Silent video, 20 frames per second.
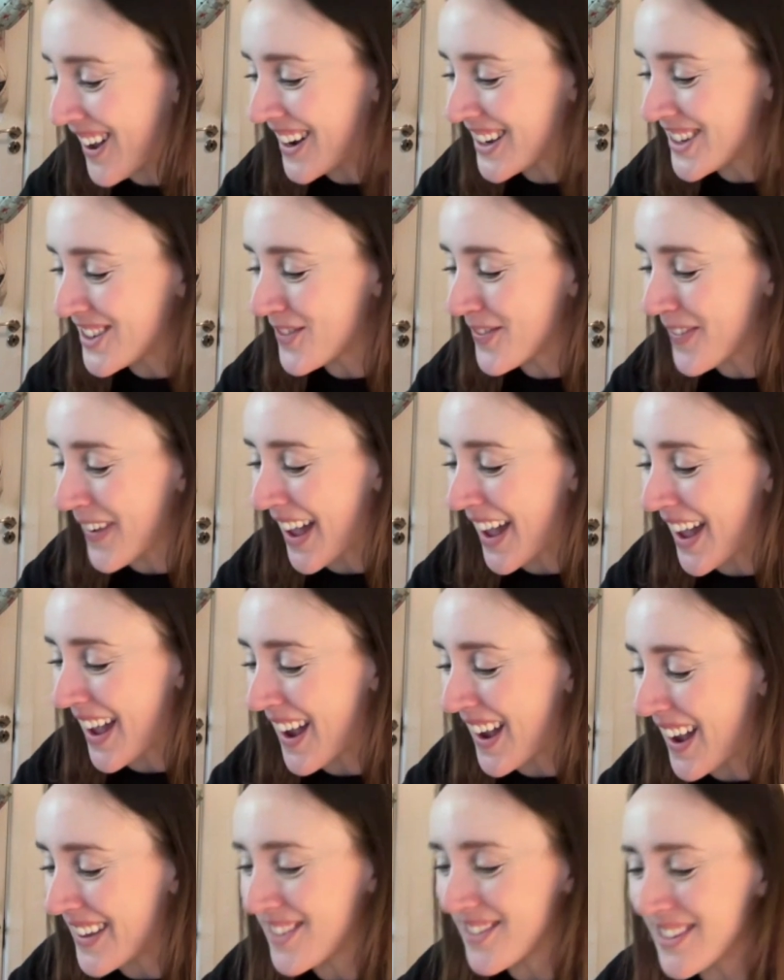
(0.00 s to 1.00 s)
kind of, I
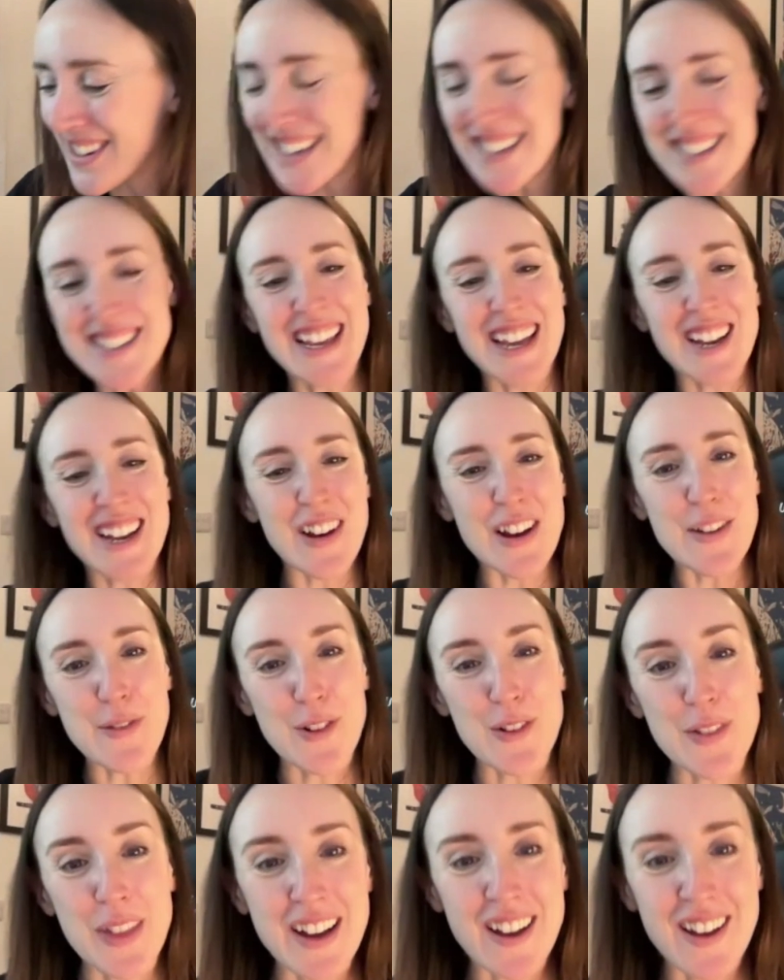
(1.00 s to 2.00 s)
think we need to get away
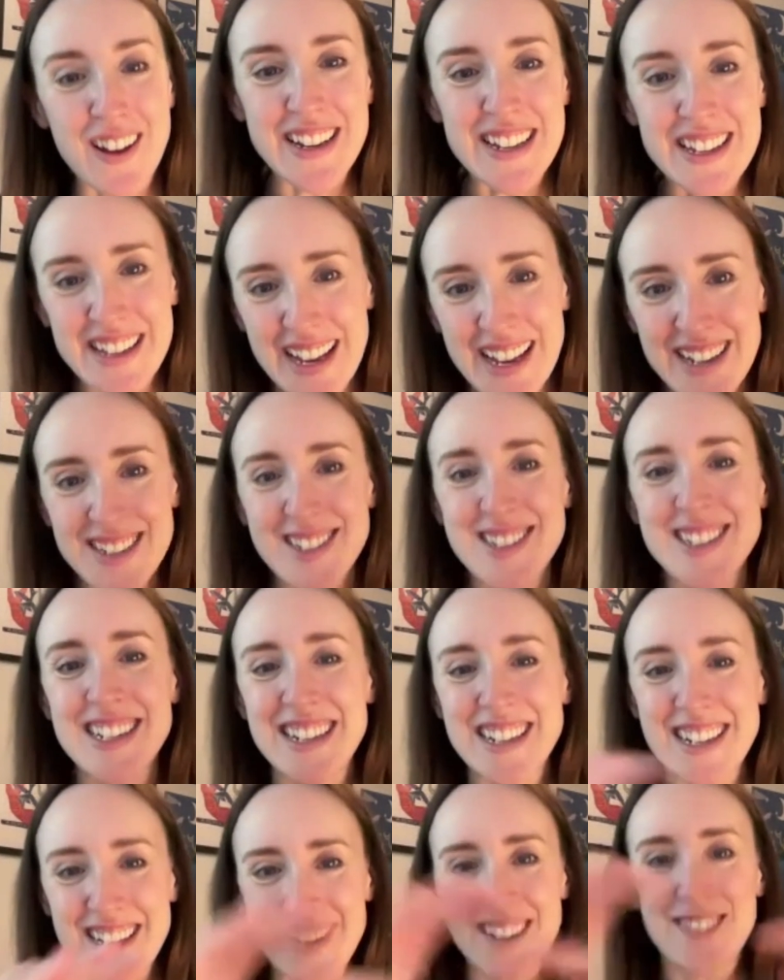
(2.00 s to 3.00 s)
from that kind of
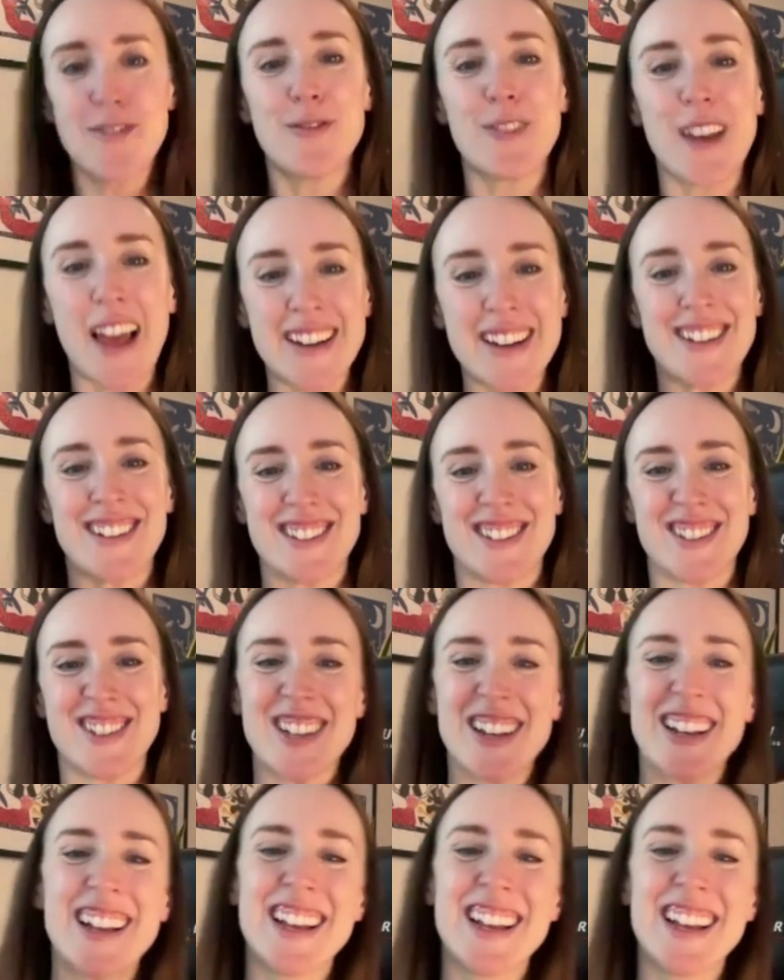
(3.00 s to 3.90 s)
Yeatsian flatness.